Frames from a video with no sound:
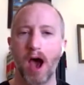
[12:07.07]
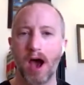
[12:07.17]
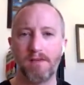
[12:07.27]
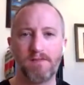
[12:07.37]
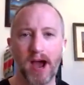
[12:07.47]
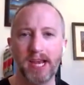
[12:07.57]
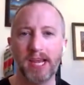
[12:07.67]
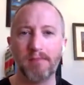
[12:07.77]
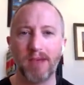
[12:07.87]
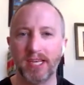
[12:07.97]
finding
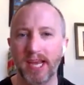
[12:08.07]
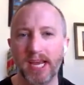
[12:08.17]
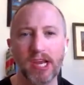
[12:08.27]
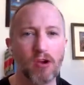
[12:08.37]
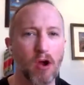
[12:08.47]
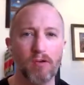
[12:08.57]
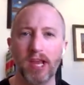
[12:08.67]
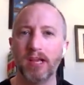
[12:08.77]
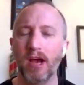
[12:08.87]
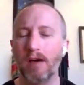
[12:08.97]
and maintaining your own
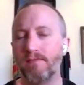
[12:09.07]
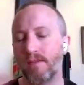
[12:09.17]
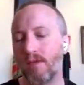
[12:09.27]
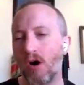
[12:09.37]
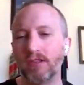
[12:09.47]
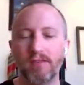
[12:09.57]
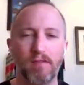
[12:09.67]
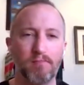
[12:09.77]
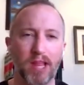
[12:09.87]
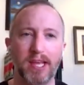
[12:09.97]
income from all different
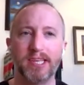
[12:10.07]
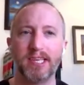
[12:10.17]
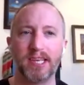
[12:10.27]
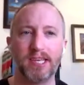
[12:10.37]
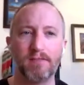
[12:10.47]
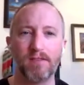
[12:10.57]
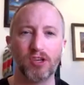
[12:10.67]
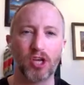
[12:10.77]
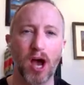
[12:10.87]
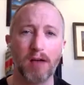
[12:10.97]
places and different
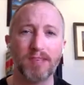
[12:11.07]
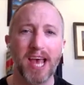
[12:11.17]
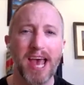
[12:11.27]
jobs,